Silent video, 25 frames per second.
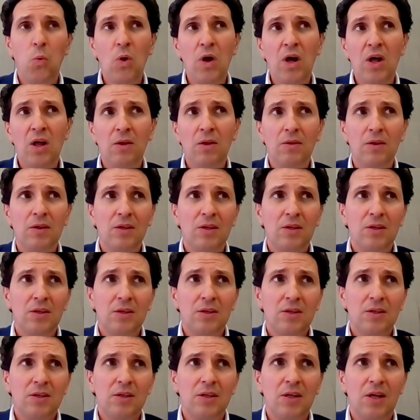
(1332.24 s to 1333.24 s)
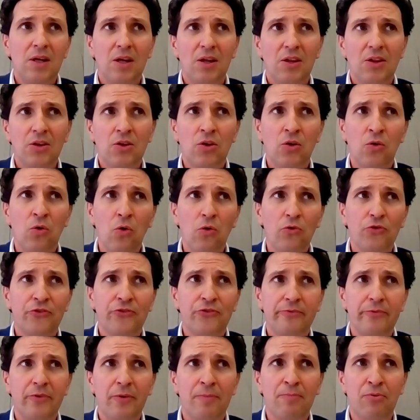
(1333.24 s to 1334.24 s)
well, the
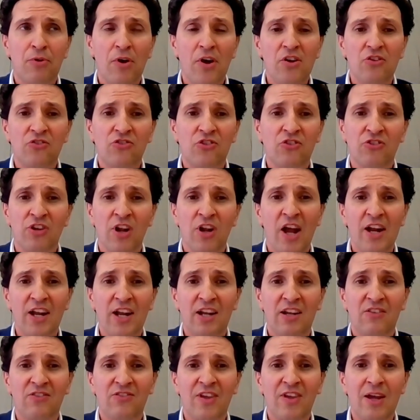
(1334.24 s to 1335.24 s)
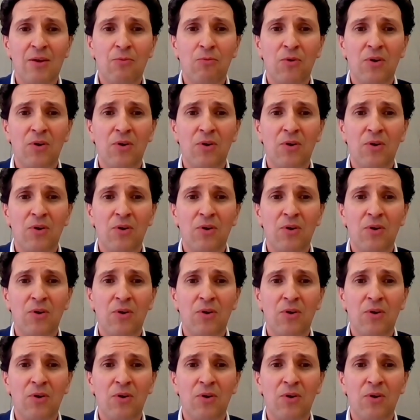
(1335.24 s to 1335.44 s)
court's approach is likely to say,